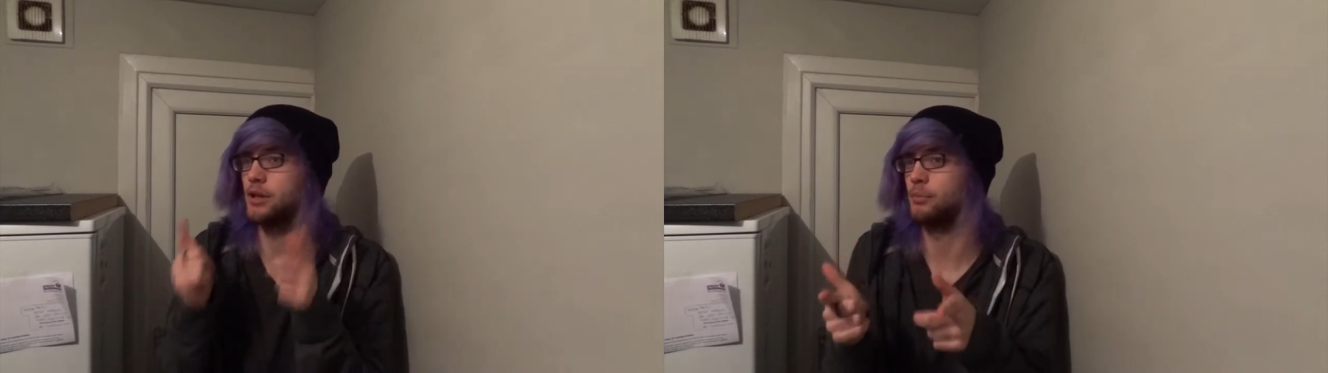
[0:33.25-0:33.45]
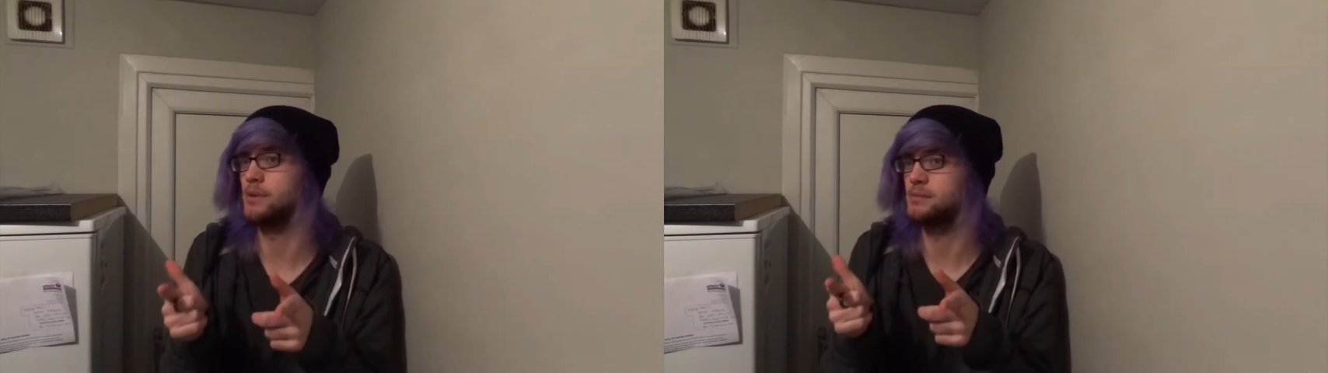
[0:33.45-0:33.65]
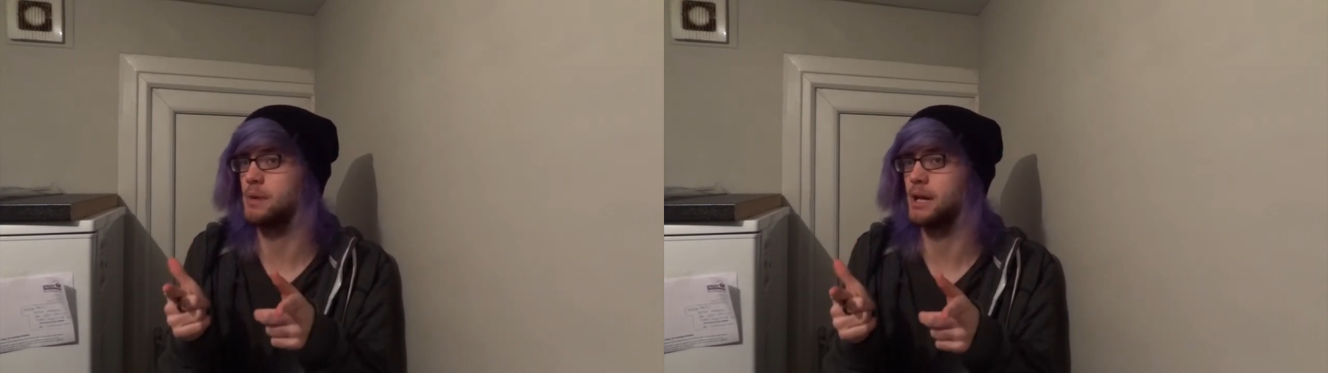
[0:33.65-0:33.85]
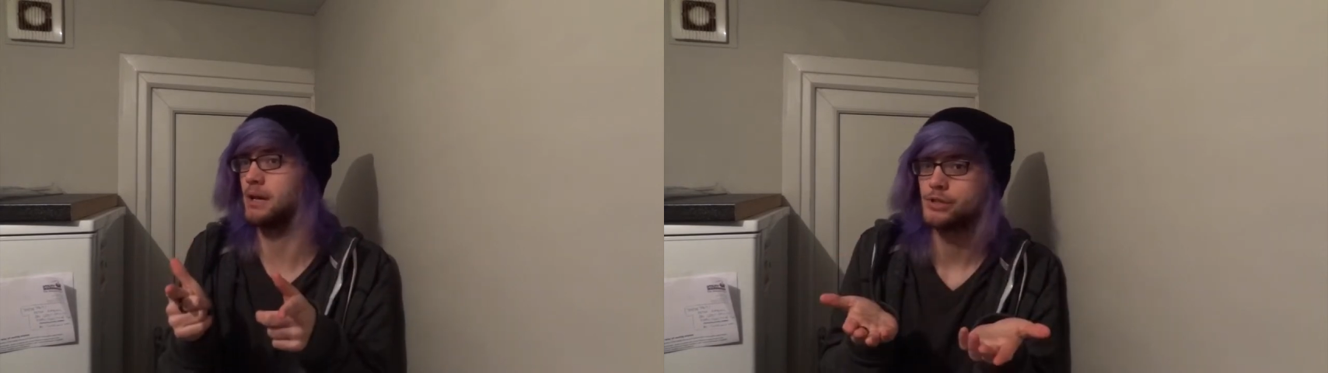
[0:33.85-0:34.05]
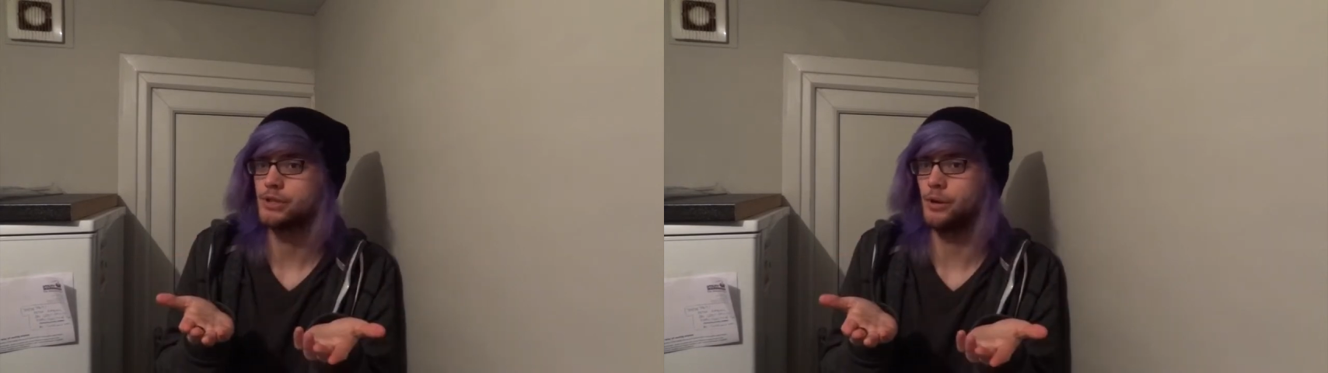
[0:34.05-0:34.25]
comments about
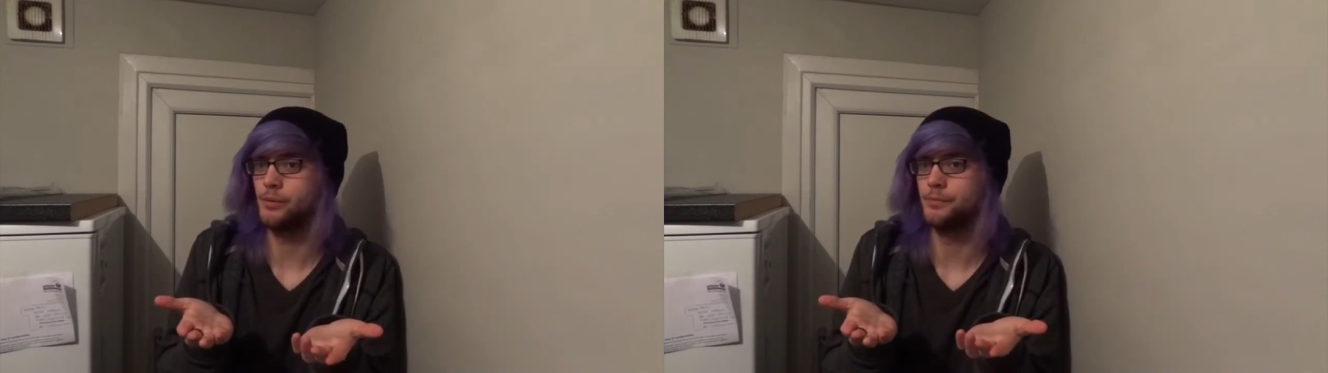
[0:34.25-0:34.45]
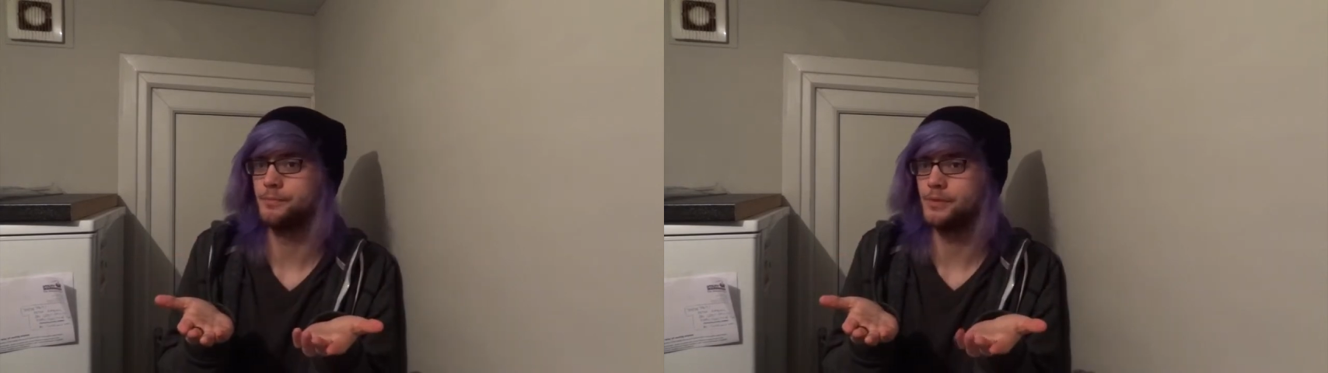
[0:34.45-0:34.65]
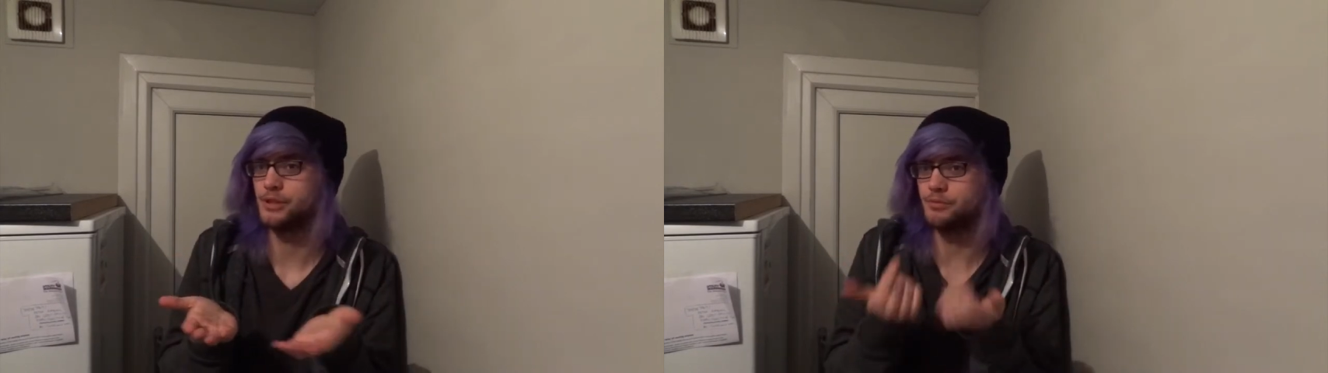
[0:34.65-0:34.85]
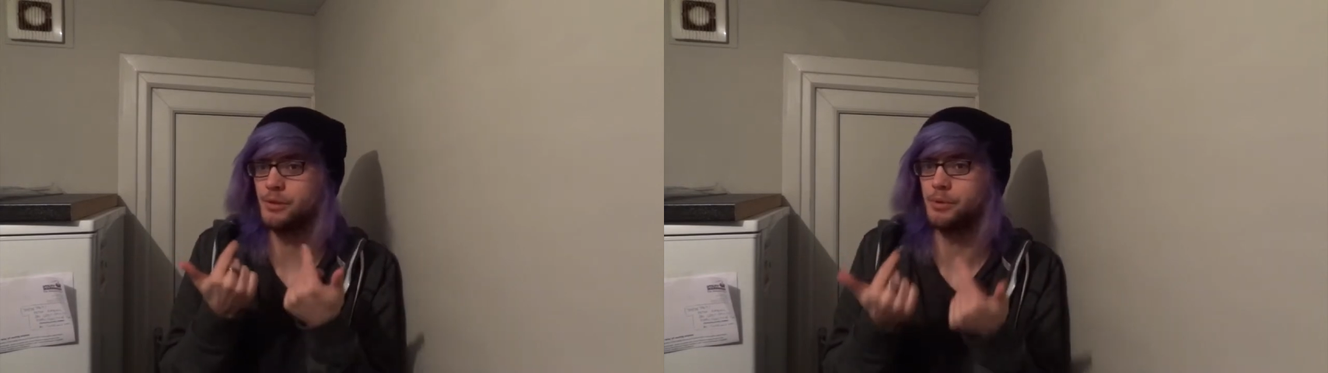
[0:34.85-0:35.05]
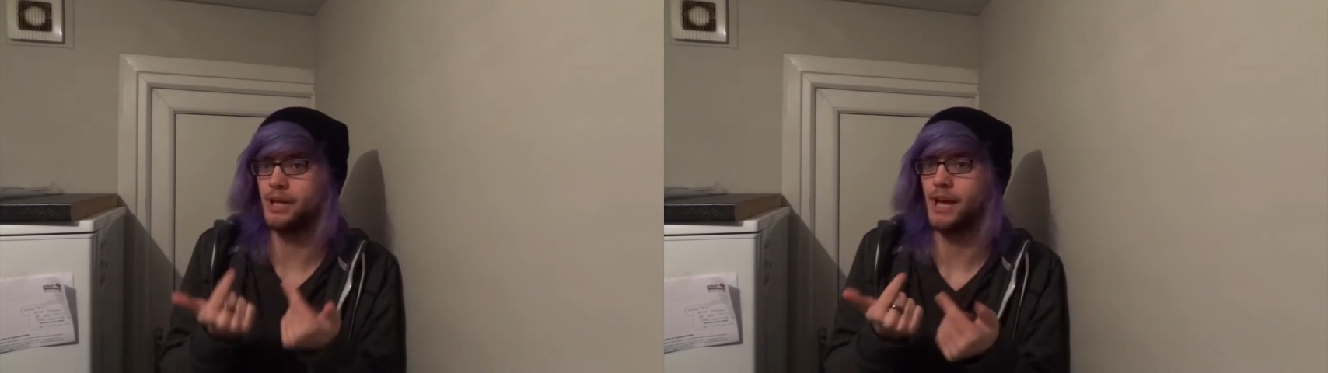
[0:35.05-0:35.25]
it, so you should
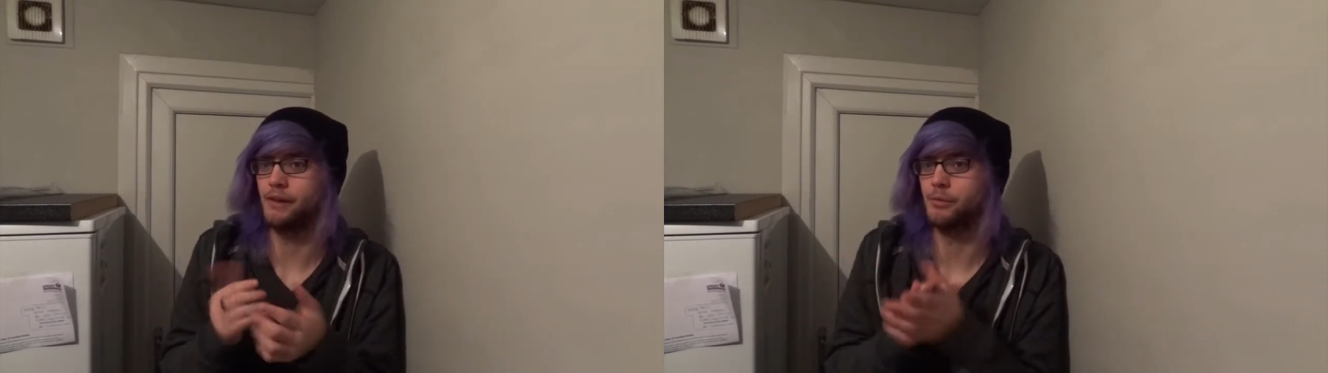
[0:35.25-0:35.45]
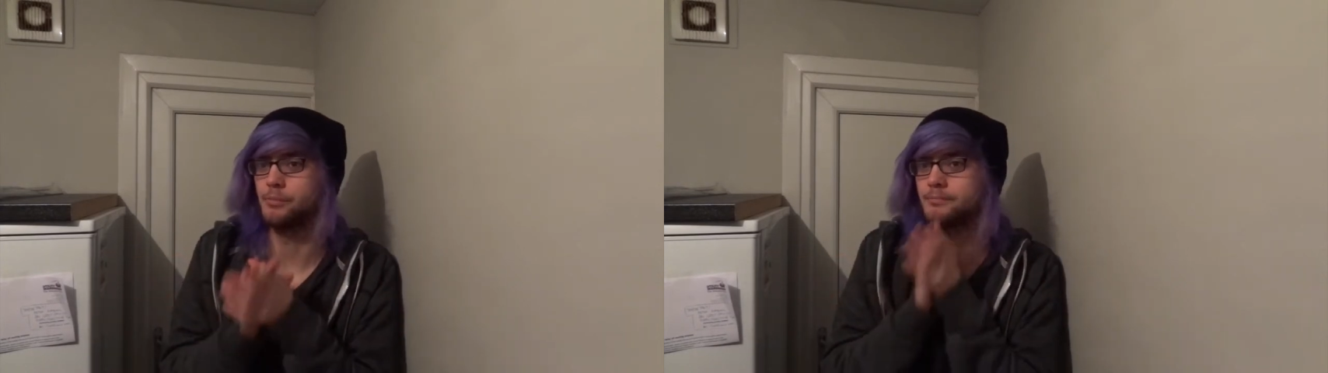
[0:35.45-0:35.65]
really put your hair up.